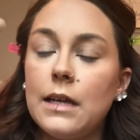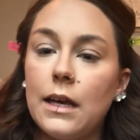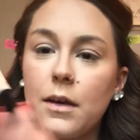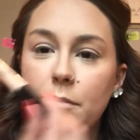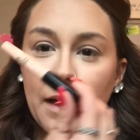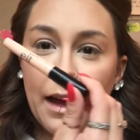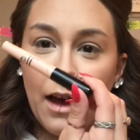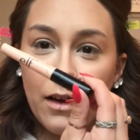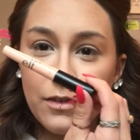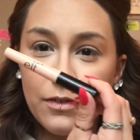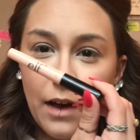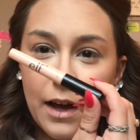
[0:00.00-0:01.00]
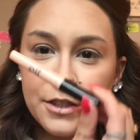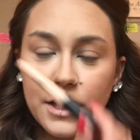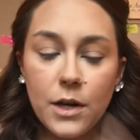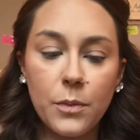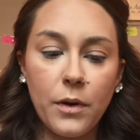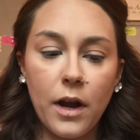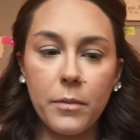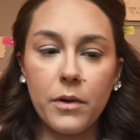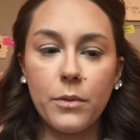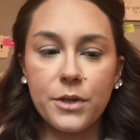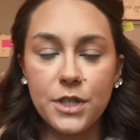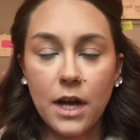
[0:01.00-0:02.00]
take my e.l.f. eyeshadow primer,
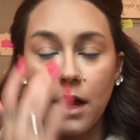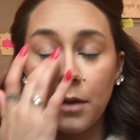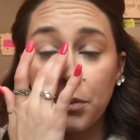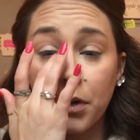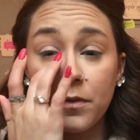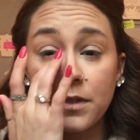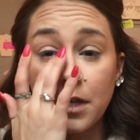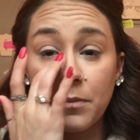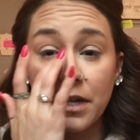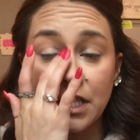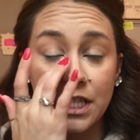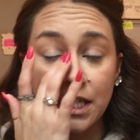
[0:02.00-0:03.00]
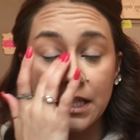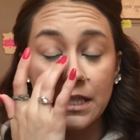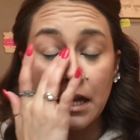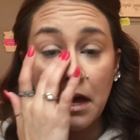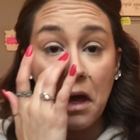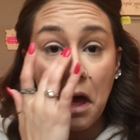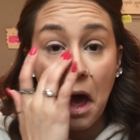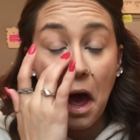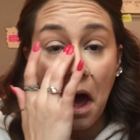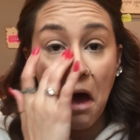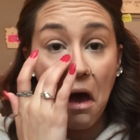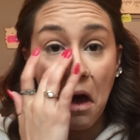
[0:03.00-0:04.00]
which I had previously mentioned
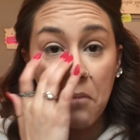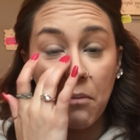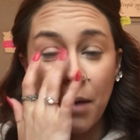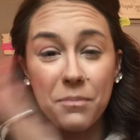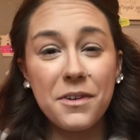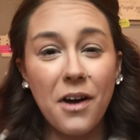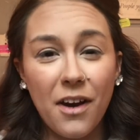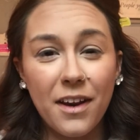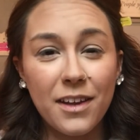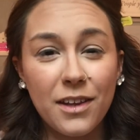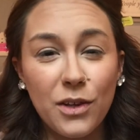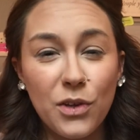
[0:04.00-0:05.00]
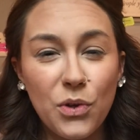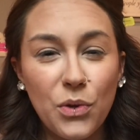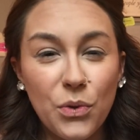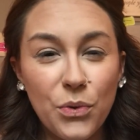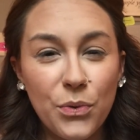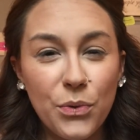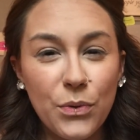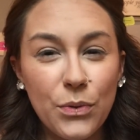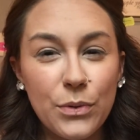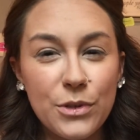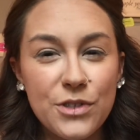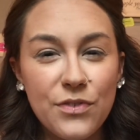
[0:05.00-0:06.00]
I'm not a
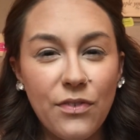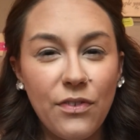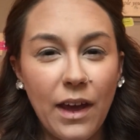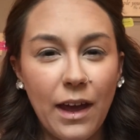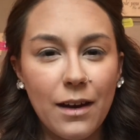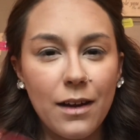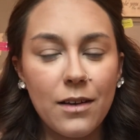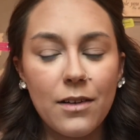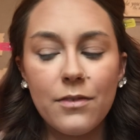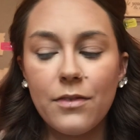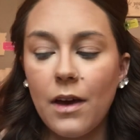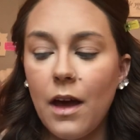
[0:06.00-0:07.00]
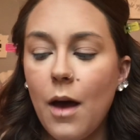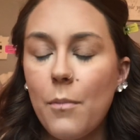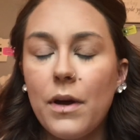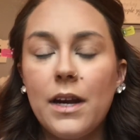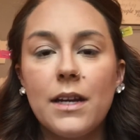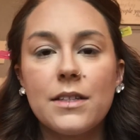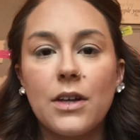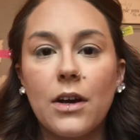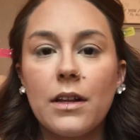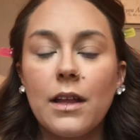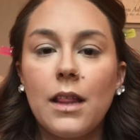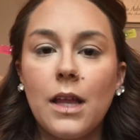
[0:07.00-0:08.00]
huge fan of, but it is
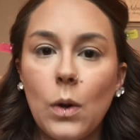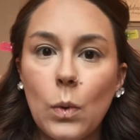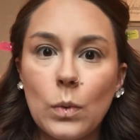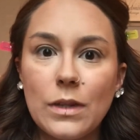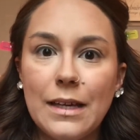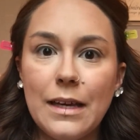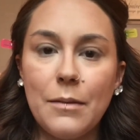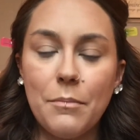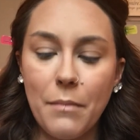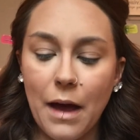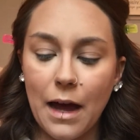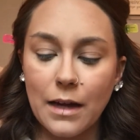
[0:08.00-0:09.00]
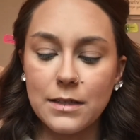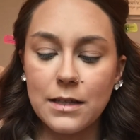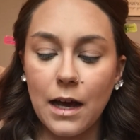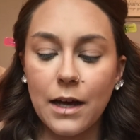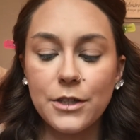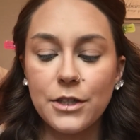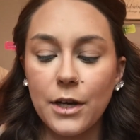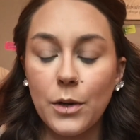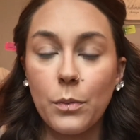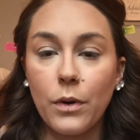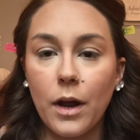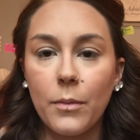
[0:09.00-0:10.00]
currently the only matte
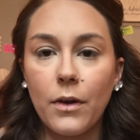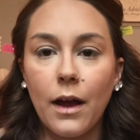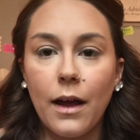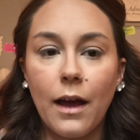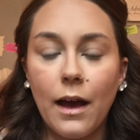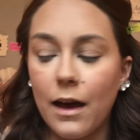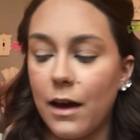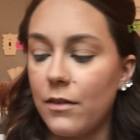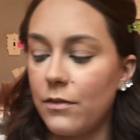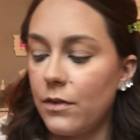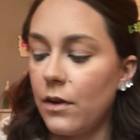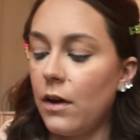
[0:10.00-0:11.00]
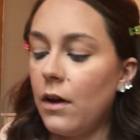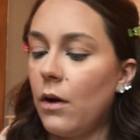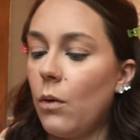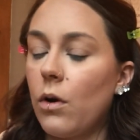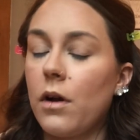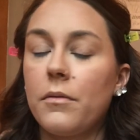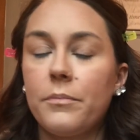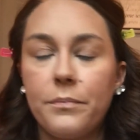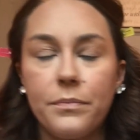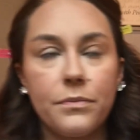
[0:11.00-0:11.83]
eyeshadow primer I have, or